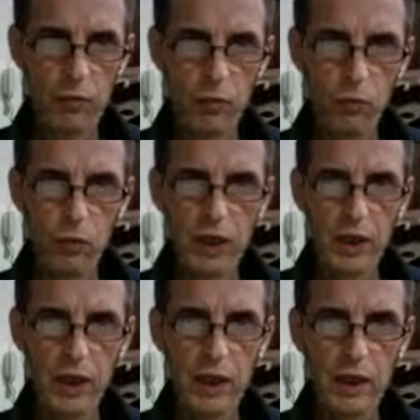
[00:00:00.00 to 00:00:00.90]

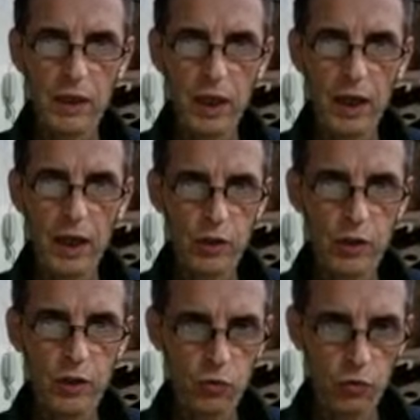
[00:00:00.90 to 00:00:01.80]
we had
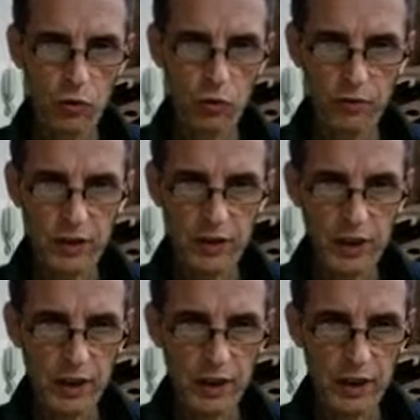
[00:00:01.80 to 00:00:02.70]
to
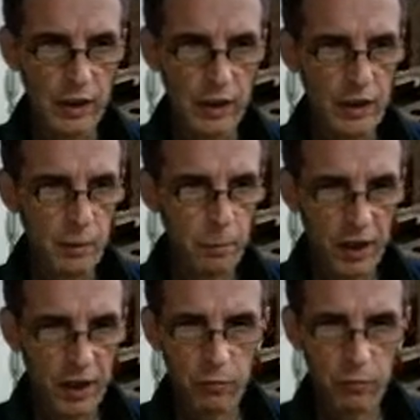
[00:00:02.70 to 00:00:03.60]
overlay the
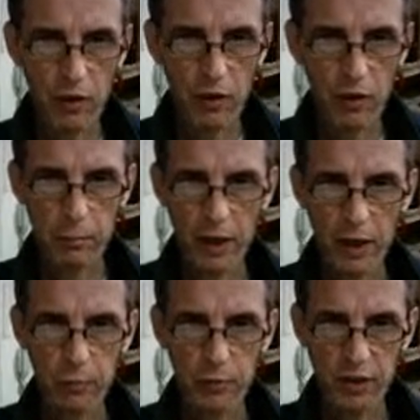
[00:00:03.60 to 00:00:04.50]
bedrock map
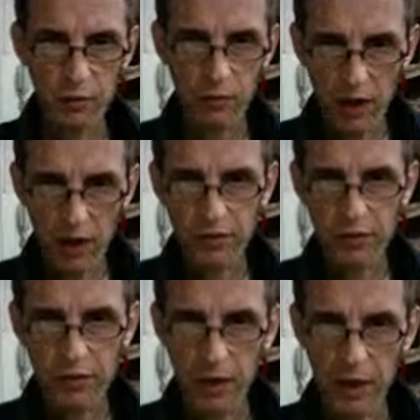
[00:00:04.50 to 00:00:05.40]
with the gravity
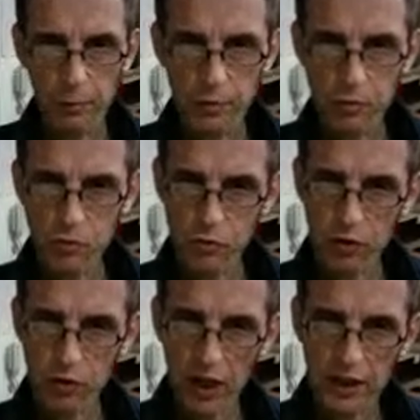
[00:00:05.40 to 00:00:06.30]
map to
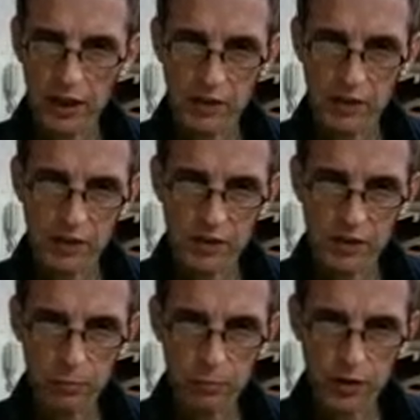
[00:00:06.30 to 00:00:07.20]
get these
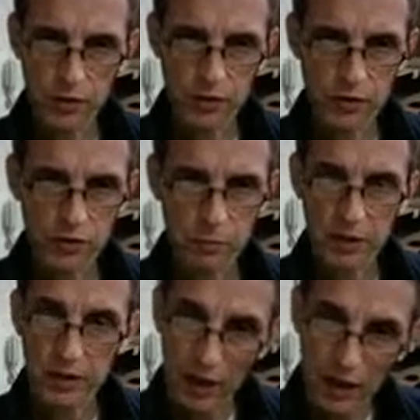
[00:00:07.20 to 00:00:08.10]
impressions, but
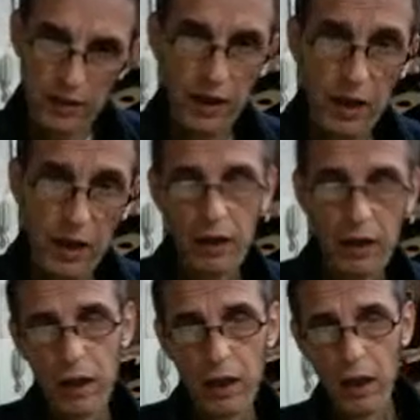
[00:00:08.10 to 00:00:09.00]
they are there.
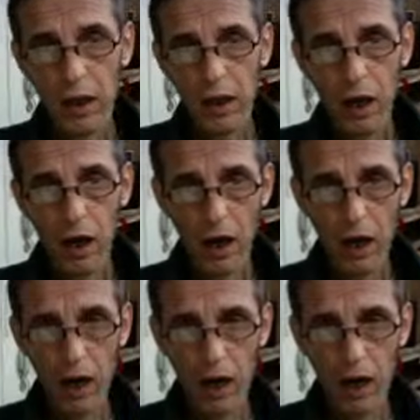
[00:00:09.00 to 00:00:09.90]

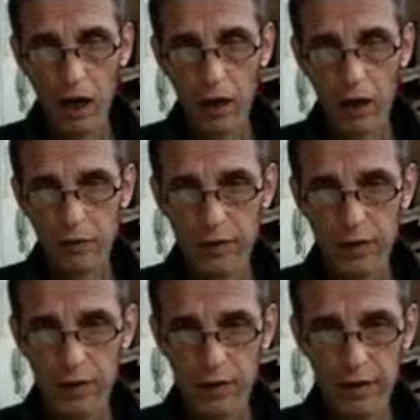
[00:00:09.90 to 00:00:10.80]
They are
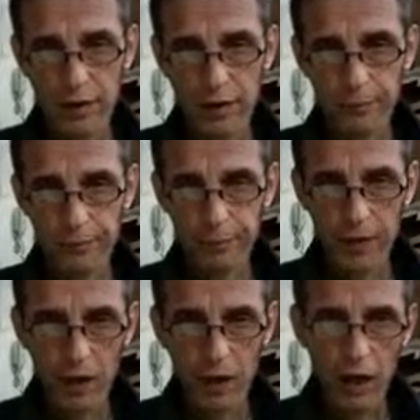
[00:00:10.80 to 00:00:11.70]
there.
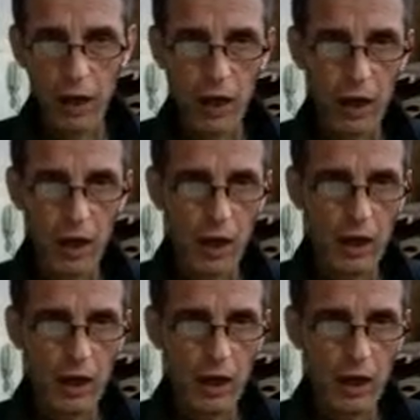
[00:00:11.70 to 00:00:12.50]
And